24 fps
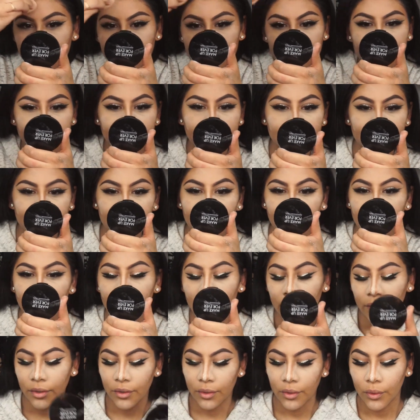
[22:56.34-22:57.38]
but
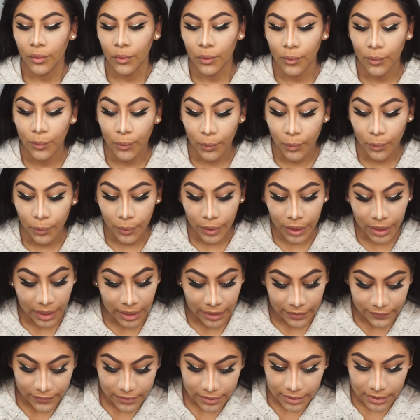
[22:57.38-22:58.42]

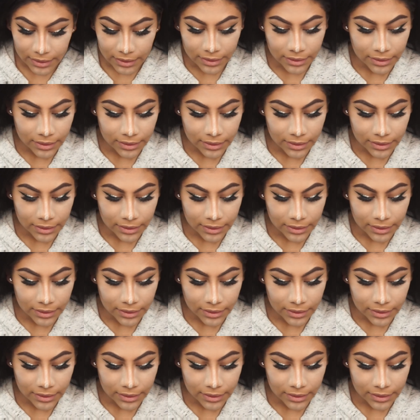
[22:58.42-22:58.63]
whatever.